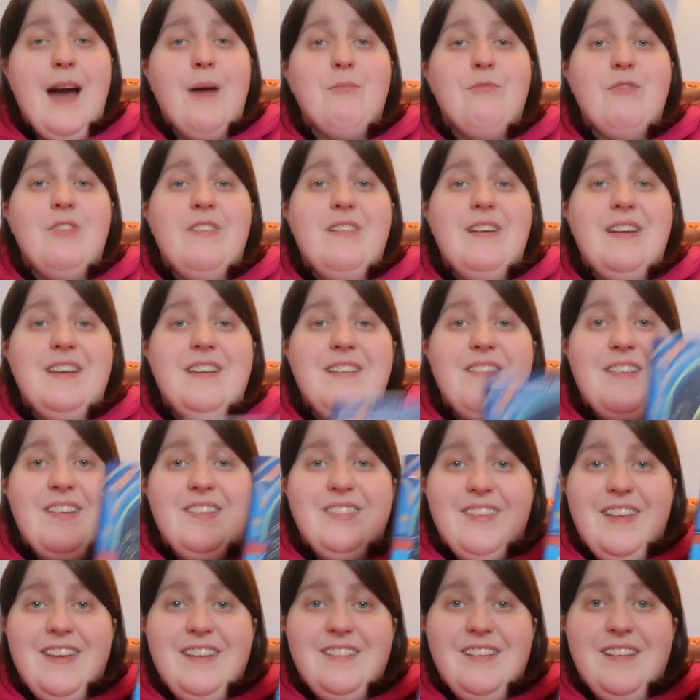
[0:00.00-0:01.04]
I'm really, really
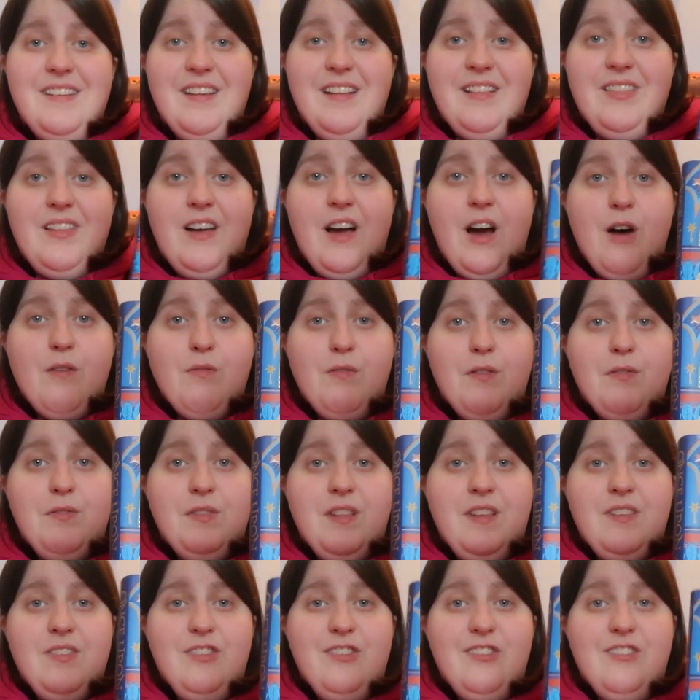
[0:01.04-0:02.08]
excited, and the cover
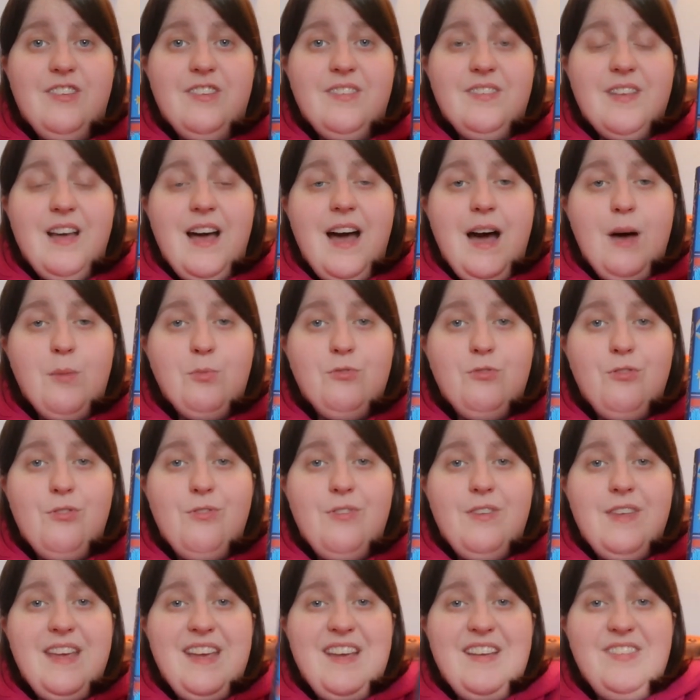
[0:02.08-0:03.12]
for this is just
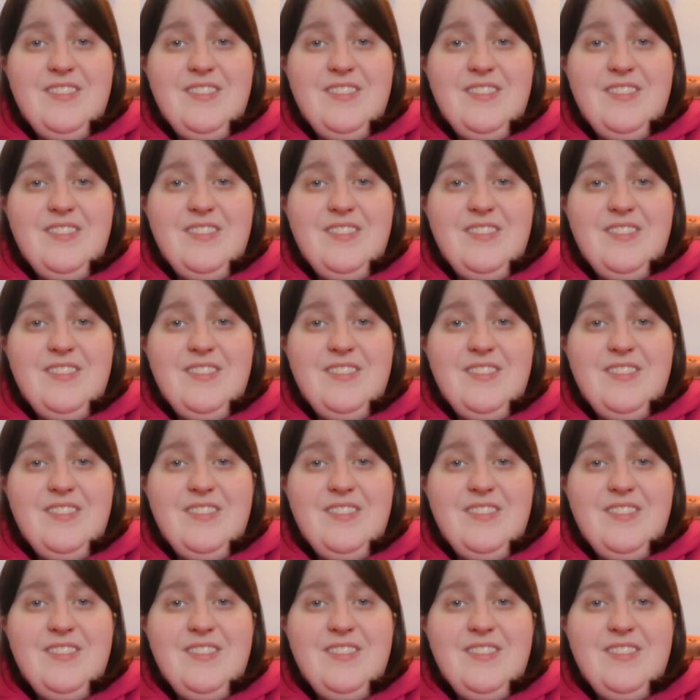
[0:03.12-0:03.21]
absolutely